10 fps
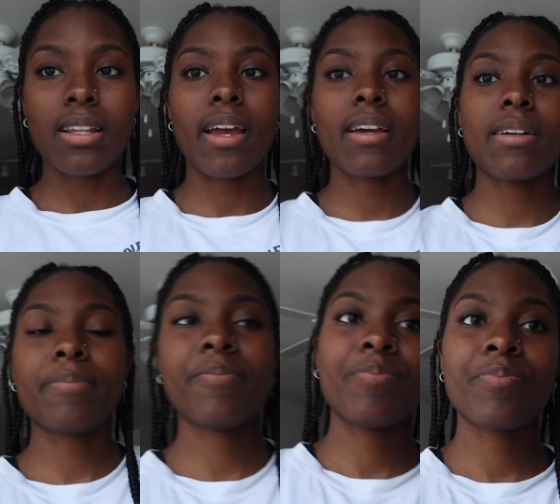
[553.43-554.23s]
Like,
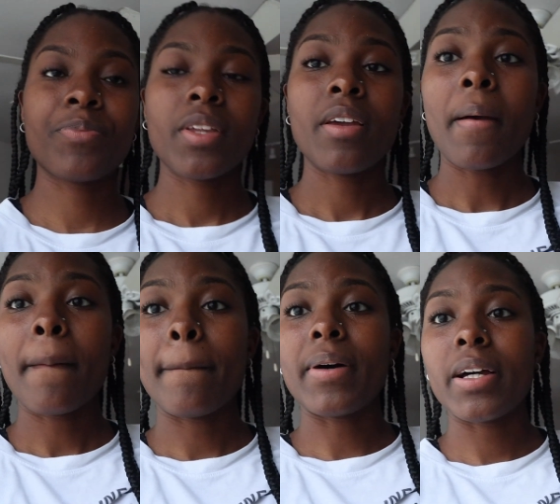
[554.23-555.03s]

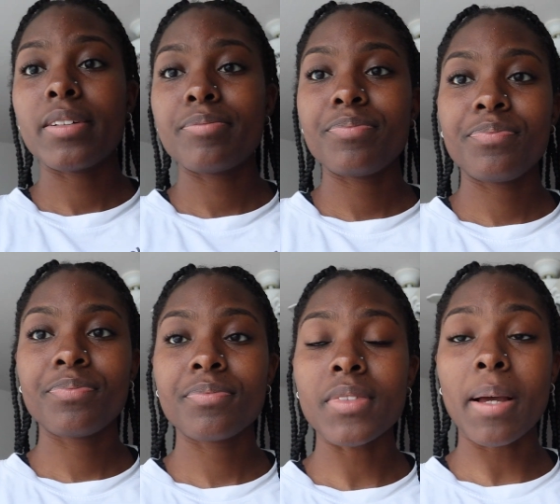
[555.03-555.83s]
but
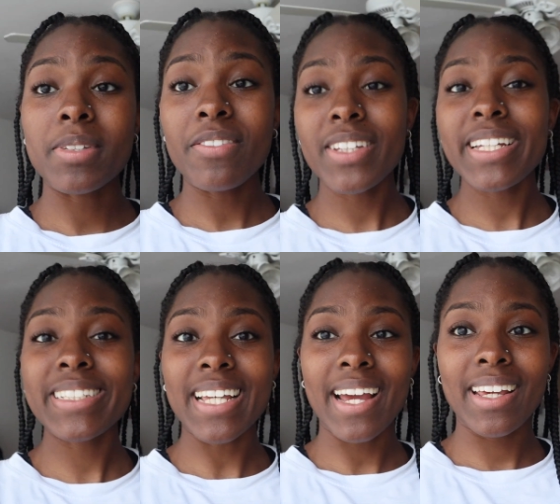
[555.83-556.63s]
I'm definitely
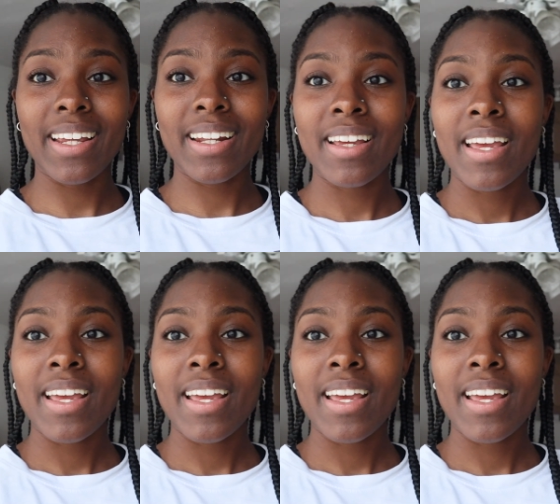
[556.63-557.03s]
excited.